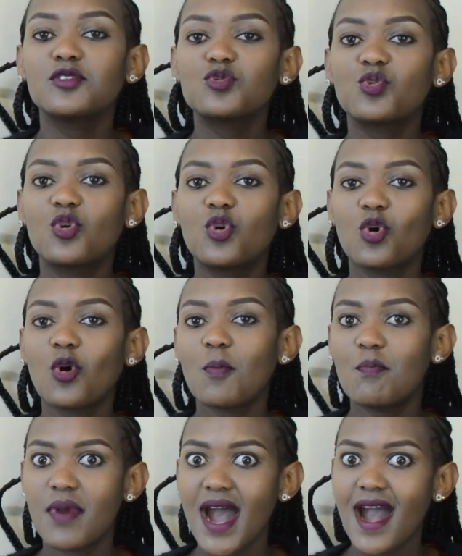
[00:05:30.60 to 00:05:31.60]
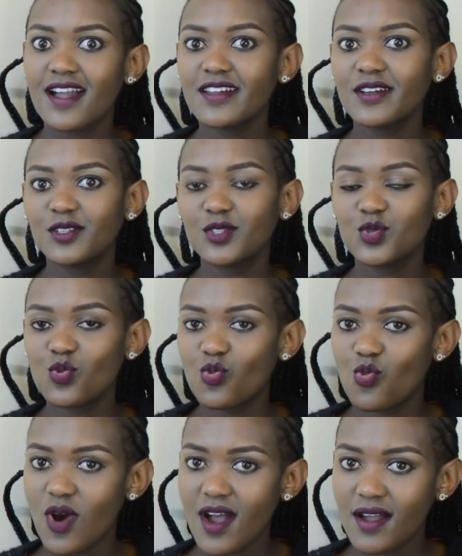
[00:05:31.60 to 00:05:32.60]
to go back to
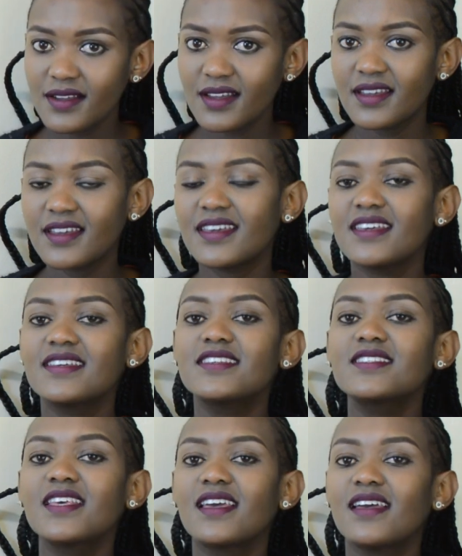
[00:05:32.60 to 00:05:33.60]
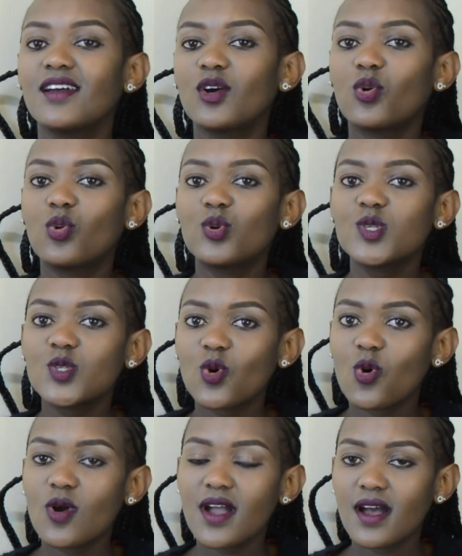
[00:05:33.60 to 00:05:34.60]
work is
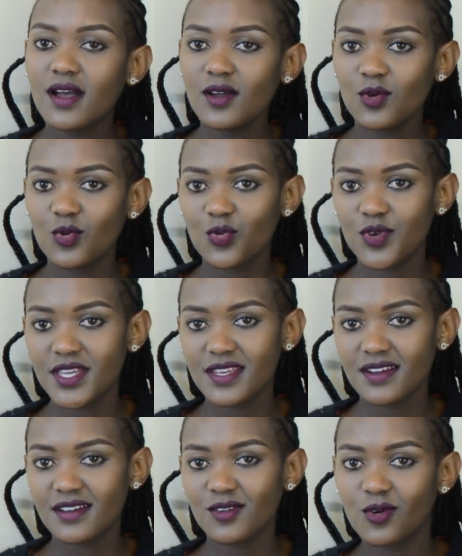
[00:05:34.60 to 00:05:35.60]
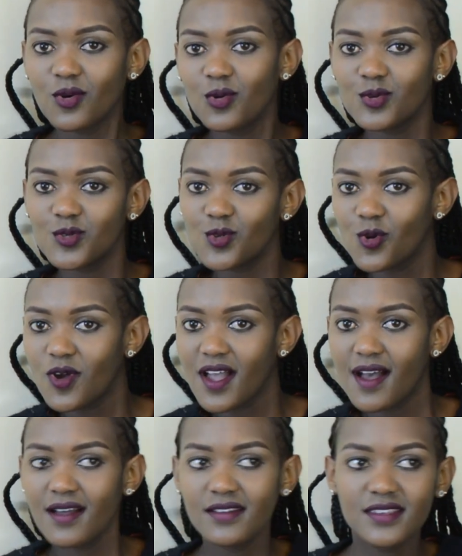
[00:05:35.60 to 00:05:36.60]
gucoka wira,
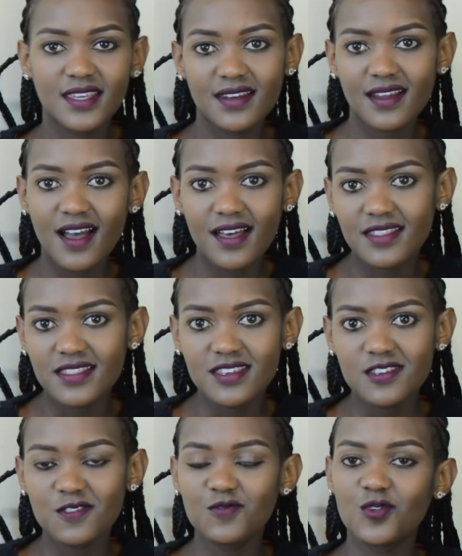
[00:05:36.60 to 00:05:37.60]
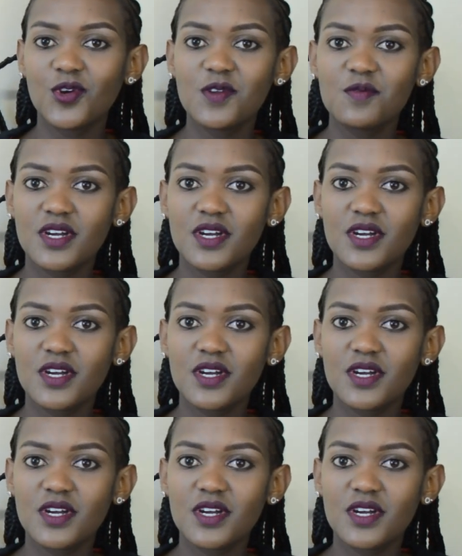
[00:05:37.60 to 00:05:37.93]
gucoka kirathi, if you're going